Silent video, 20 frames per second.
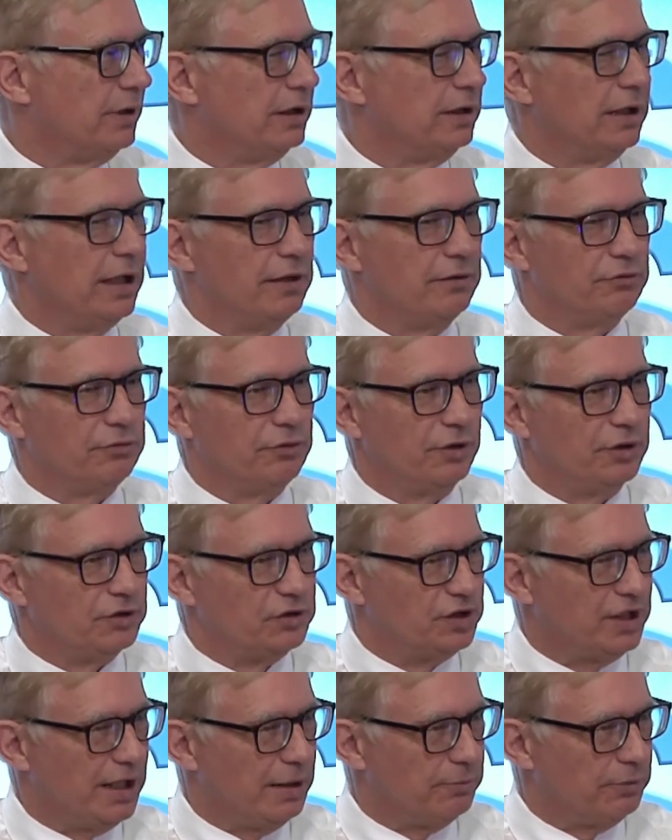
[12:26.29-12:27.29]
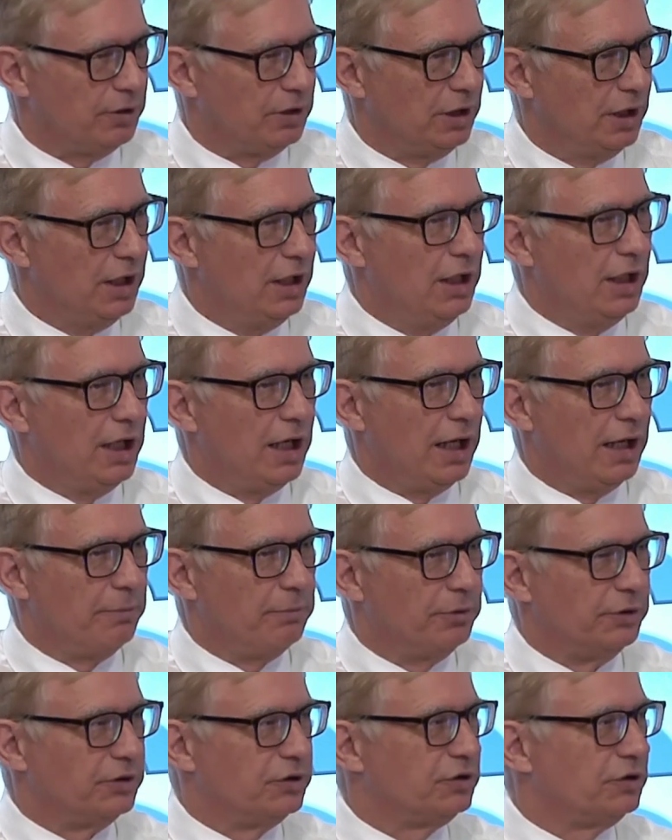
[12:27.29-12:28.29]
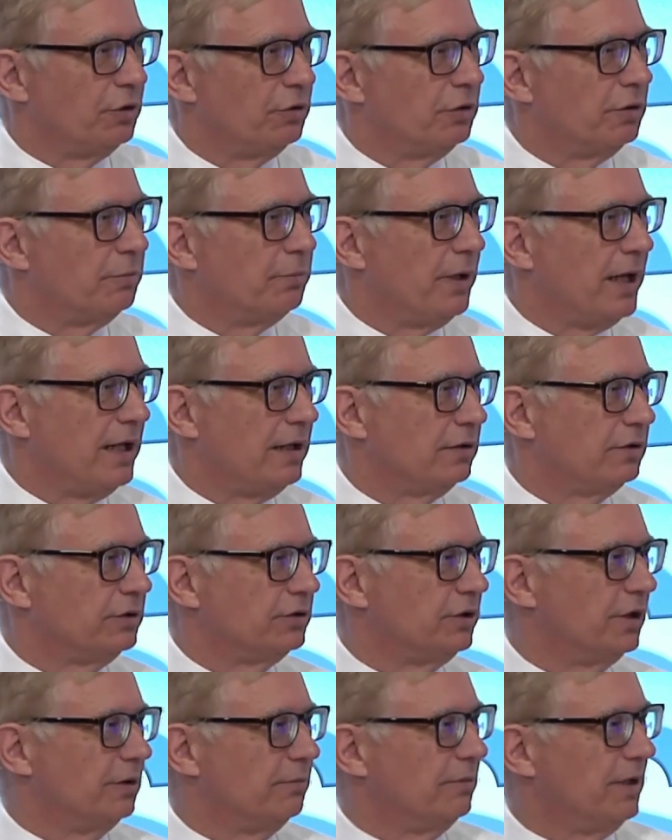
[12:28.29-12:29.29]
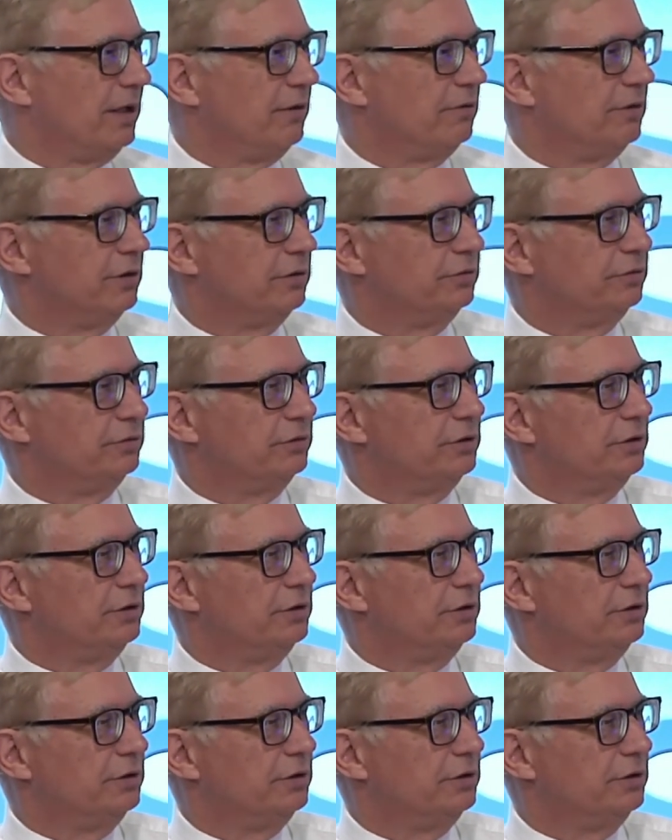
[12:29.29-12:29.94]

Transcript: And for example, I put solar panels on my roof.